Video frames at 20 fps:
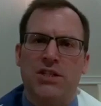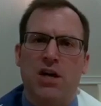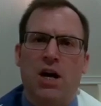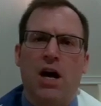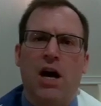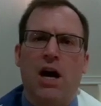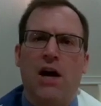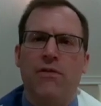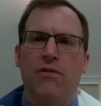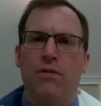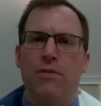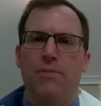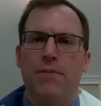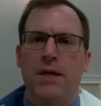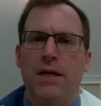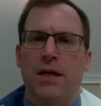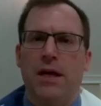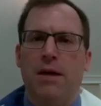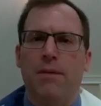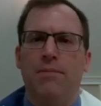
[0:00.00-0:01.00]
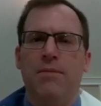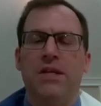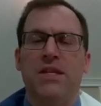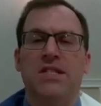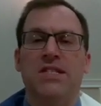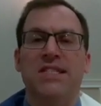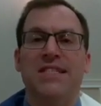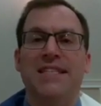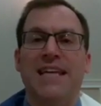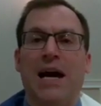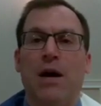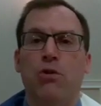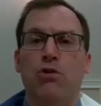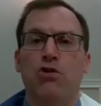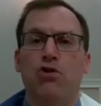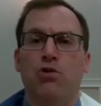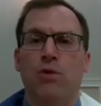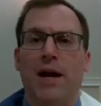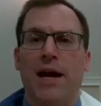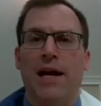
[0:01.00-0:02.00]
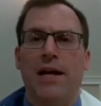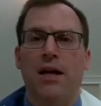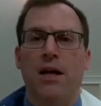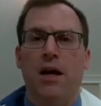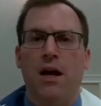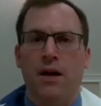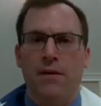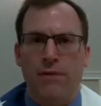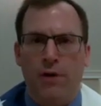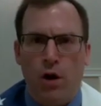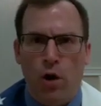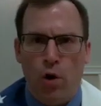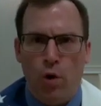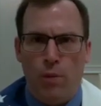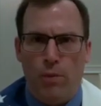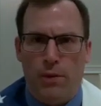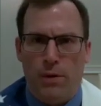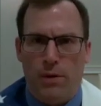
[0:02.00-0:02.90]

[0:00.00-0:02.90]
often become the soundtrack of hope.